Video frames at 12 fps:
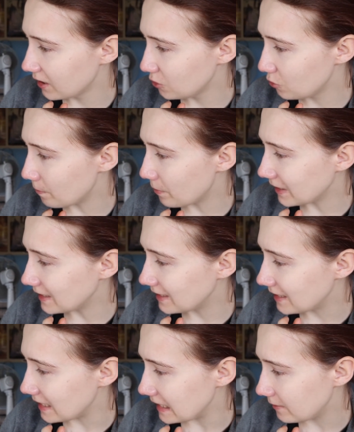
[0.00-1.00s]

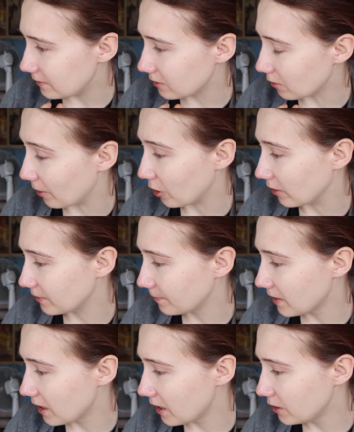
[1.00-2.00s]
Tripeptide, oh my god,
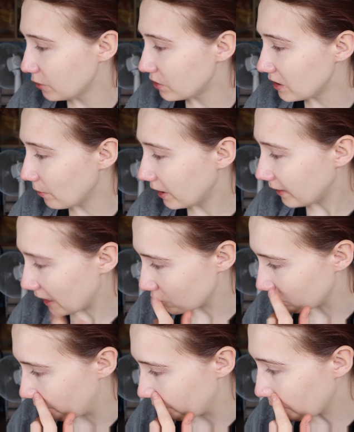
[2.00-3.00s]
to stimulate
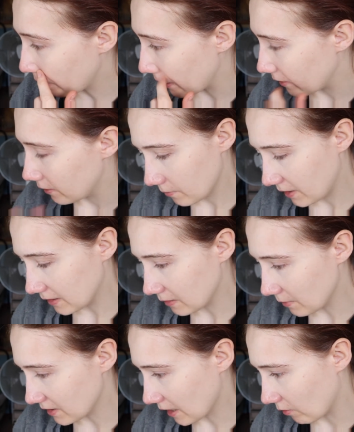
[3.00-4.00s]
lash growth. Okay, but it's
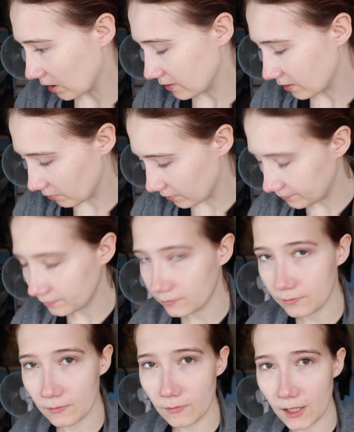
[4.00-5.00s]
a mascara, so
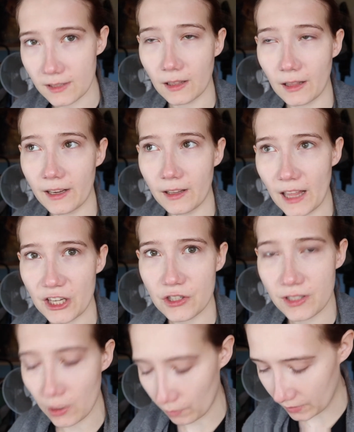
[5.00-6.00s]
it's not like a lash
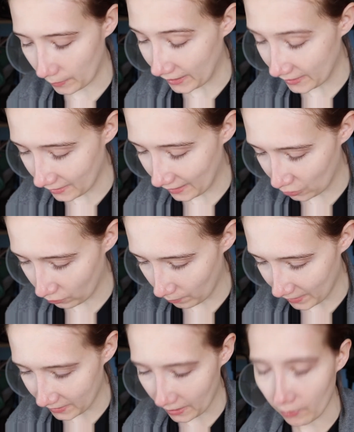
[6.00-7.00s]
serum, it's an actual
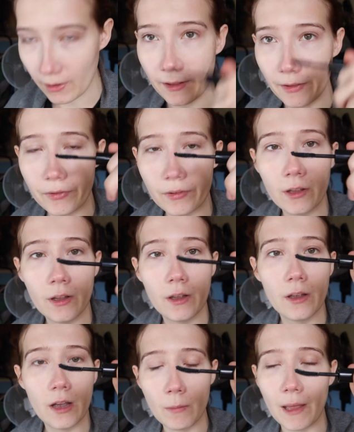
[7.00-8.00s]
mascara. It is
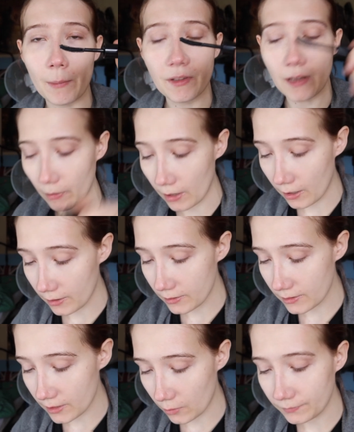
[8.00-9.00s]
a black mascara.
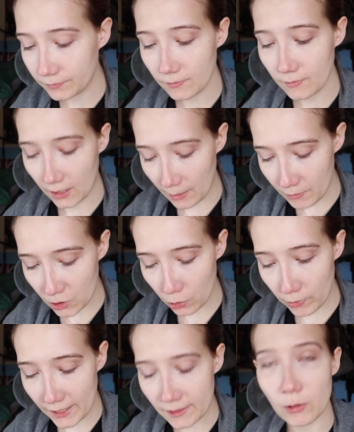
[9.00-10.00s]
So let me
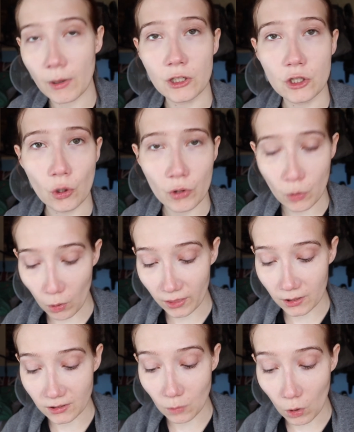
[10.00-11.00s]
zoom in so I can show you
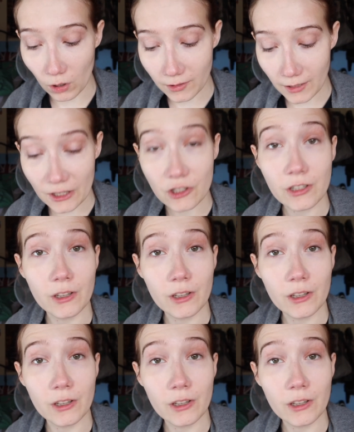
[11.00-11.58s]
what the wand actually